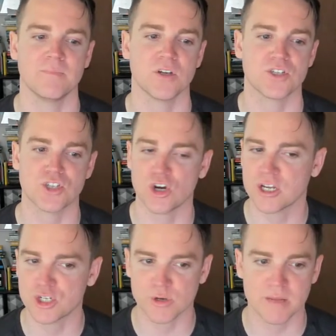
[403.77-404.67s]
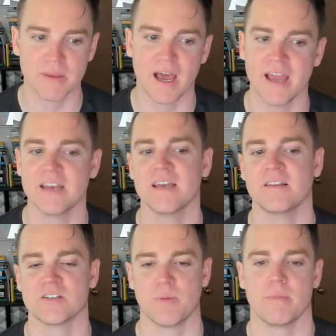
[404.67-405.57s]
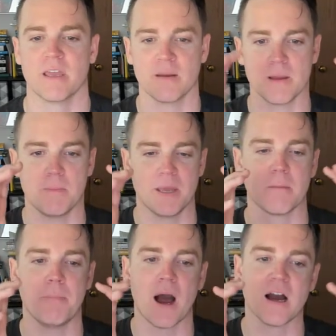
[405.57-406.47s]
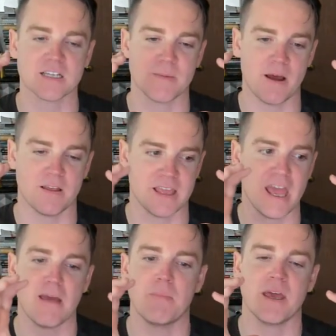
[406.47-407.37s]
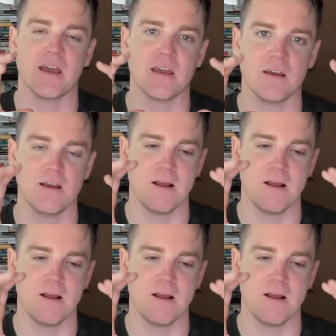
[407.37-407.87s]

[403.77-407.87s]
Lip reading: circuitry behind it. There's probably going to be a big box about yay big,